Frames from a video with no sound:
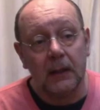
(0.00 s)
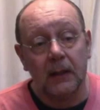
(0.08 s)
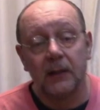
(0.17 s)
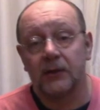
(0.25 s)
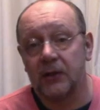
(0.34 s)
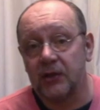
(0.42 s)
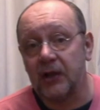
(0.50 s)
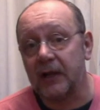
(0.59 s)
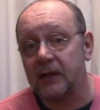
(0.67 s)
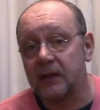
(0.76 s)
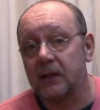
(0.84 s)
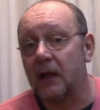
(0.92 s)

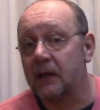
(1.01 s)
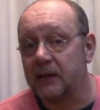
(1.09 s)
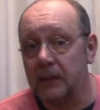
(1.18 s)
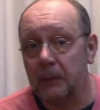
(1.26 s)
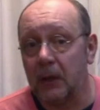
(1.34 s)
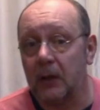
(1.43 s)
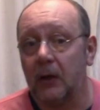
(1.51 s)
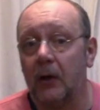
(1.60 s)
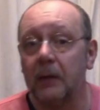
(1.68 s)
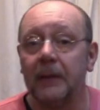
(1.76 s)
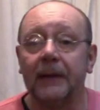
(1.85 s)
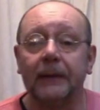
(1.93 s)
suggests a simple
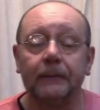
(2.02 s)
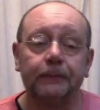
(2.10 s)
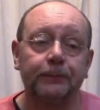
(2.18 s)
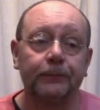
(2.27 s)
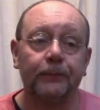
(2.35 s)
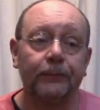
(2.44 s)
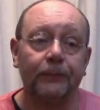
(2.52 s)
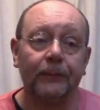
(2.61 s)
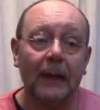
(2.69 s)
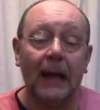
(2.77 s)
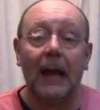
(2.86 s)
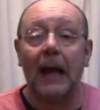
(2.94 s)
economy,
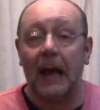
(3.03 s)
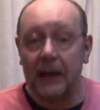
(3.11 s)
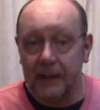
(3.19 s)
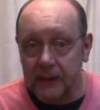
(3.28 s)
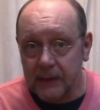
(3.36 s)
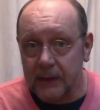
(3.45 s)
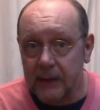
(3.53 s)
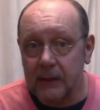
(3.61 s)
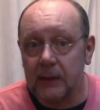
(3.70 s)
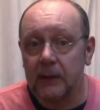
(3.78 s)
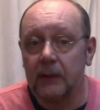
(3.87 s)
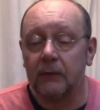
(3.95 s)
and indeed
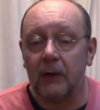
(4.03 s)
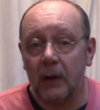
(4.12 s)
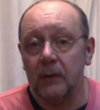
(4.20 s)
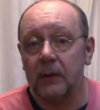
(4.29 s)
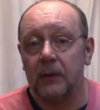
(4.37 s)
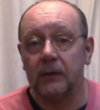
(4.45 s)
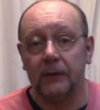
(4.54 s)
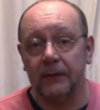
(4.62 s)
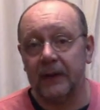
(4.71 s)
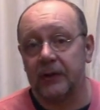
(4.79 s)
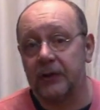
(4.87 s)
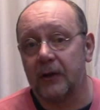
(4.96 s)
the road to
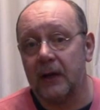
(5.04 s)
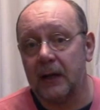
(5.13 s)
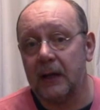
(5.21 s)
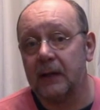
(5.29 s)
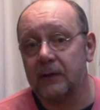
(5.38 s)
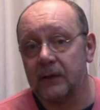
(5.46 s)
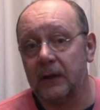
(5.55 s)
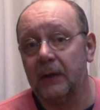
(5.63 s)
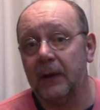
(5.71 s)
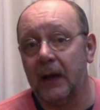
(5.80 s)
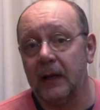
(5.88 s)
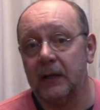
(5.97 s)
victory in
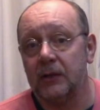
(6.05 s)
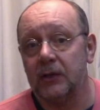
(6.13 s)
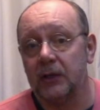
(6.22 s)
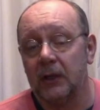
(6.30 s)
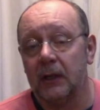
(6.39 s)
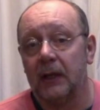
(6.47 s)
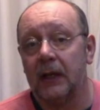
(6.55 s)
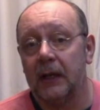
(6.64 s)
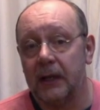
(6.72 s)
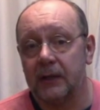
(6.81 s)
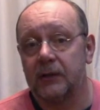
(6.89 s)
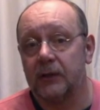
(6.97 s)
Stone Age
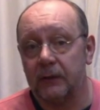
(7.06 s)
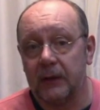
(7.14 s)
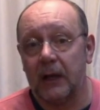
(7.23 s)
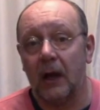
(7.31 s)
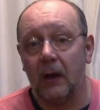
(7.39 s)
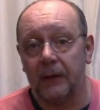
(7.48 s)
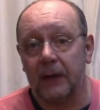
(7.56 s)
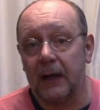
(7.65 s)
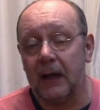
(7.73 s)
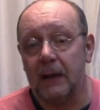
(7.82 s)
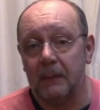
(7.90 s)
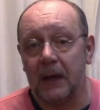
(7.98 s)
is to regard the
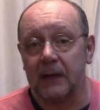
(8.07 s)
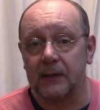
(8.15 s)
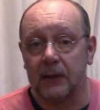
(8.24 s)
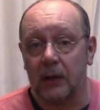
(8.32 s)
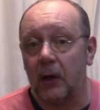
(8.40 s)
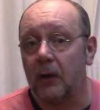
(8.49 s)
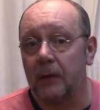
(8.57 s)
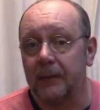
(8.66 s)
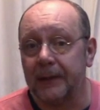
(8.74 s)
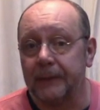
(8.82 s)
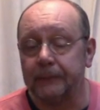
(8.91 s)
game as an economy.